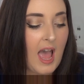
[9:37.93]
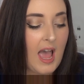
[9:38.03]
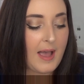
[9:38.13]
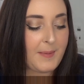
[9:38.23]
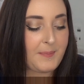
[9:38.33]

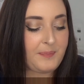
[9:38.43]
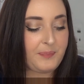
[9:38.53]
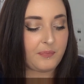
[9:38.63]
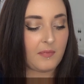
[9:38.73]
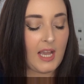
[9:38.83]
And
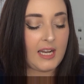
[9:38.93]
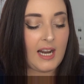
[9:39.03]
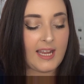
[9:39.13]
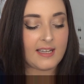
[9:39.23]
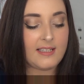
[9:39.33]

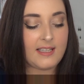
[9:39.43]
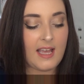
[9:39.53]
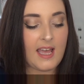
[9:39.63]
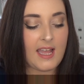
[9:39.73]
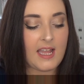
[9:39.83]
like I
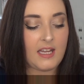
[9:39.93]
say,